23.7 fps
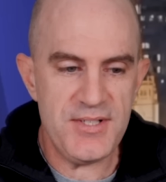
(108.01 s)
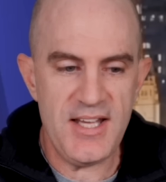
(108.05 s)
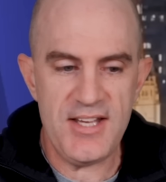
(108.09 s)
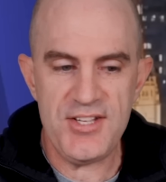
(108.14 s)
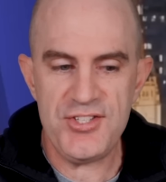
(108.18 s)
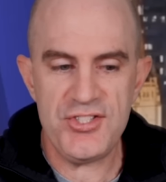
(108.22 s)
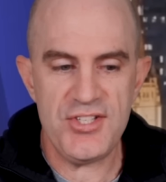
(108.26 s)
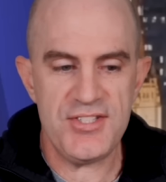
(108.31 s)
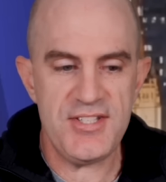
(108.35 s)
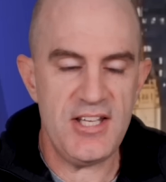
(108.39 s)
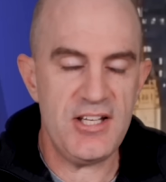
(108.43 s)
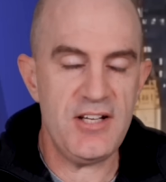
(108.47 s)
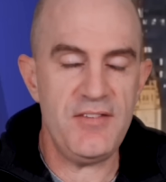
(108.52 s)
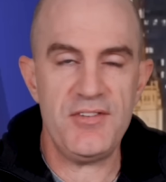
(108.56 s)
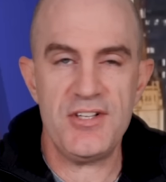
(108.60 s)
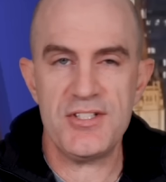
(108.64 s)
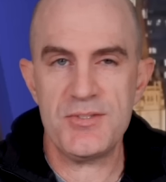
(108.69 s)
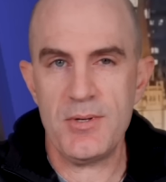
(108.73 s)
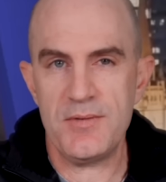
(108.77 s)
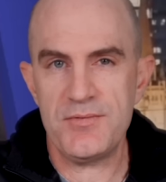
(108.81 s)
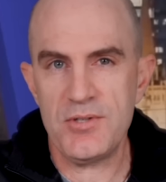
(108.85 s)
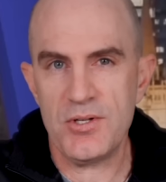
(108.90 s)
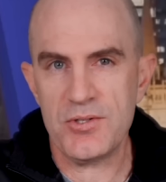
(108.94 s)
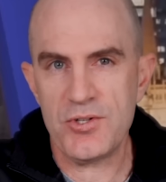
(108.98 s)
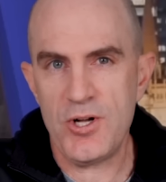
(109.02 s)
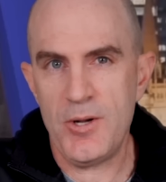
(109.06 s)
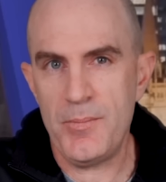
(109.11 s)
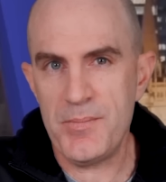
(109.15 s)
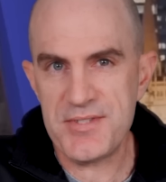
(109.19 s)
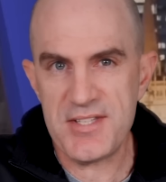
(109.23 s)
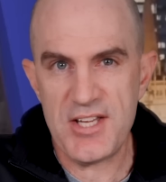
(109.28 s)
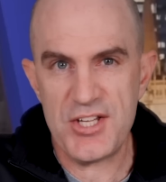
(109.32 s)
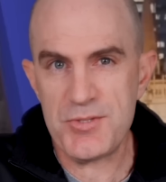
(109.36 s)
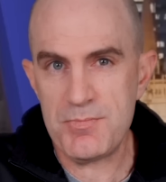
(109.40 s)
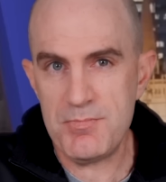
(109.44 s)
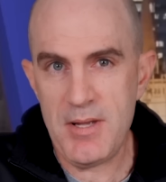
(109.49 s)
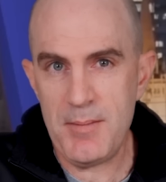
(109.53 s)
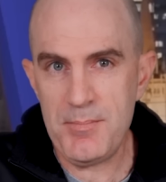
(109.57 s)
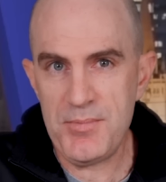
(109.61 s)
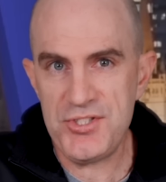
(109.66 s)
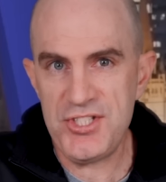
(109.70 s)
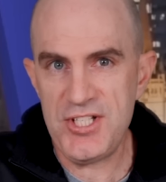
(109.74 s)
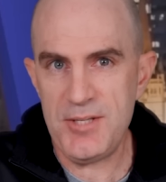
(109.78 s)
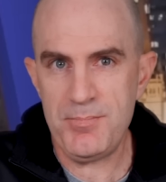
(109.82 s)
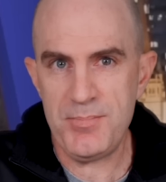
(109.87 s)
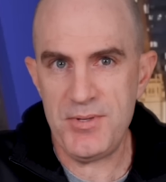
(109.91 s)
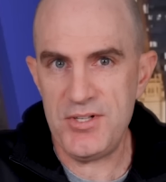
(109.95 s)
Yes, just head over to Zwift.com slash
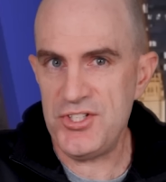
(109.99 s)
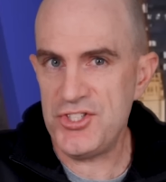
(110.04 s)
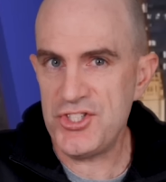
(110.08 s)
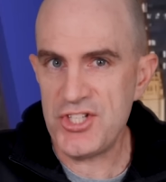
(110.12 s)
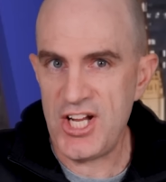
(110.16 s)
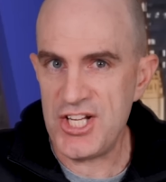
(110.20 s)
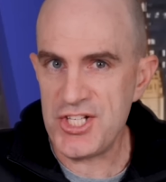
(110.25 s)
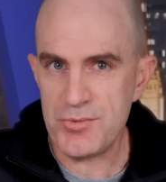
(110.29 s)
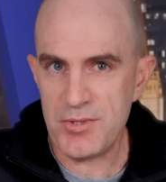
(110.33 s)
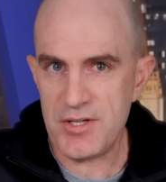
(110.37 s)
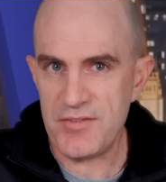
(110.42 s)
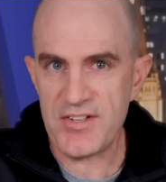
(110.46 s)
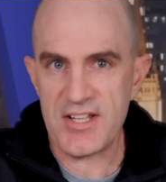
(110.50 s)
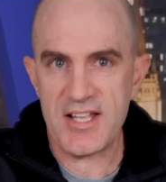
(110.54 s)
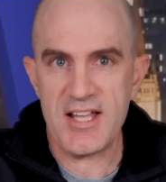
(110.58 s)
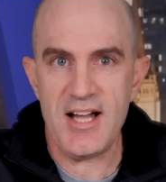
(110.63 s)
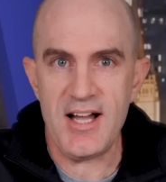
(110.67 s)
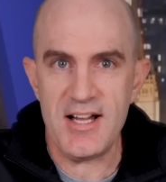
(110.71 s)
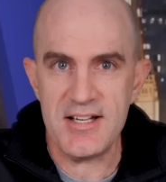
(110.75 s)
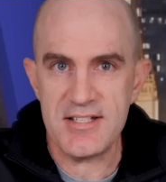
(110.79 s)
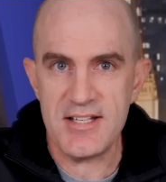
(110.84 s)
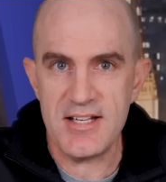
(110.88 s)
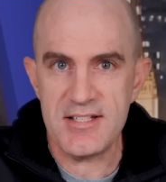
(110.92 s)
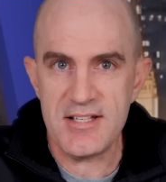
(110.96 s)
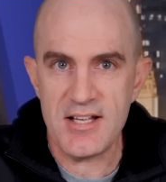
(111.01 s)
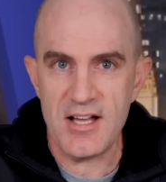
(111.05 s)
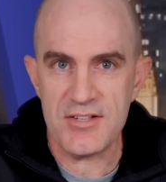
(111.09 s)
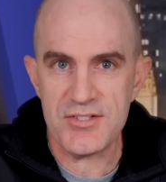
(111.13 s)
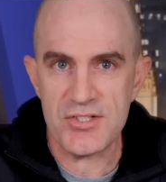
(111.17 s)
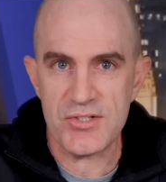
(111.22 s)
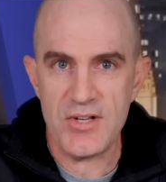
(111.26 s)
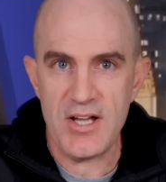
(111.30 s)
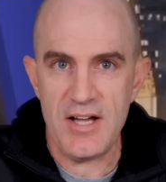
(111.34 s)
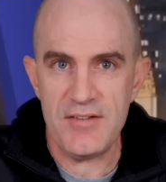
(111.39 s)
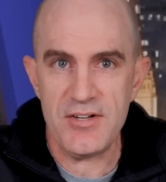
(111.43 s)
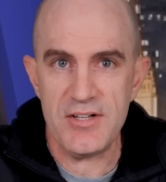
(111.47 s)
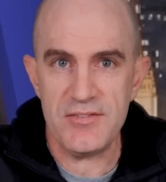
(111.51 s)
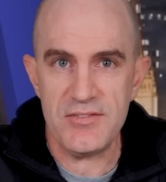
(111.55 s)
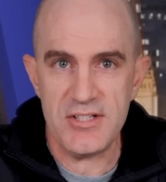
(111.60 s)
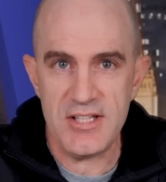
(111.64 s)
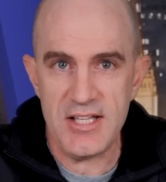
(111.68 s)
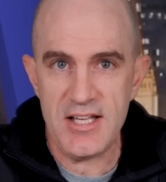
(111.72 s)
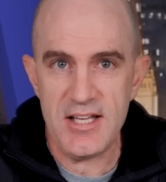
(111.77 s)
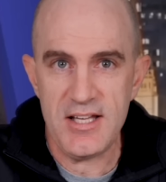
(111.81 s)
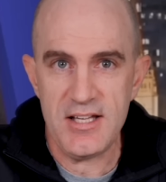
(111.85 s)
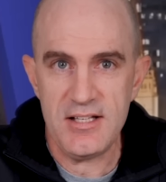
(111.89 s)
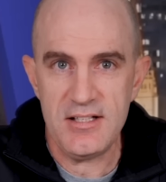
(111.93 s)
membership and change whatever card details you have over
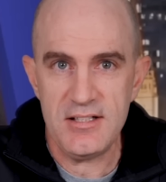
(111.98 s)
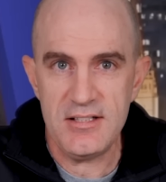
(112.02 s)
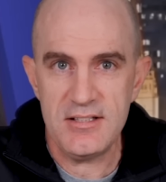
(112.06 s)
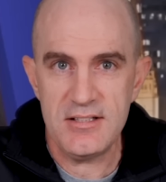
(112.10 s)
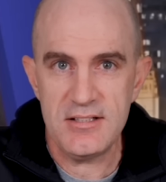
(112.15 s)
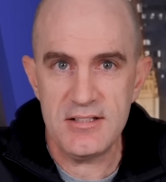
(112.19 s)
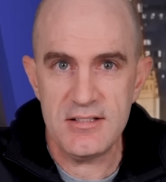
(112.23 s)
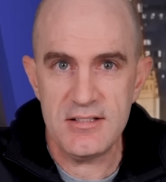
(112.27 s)
there.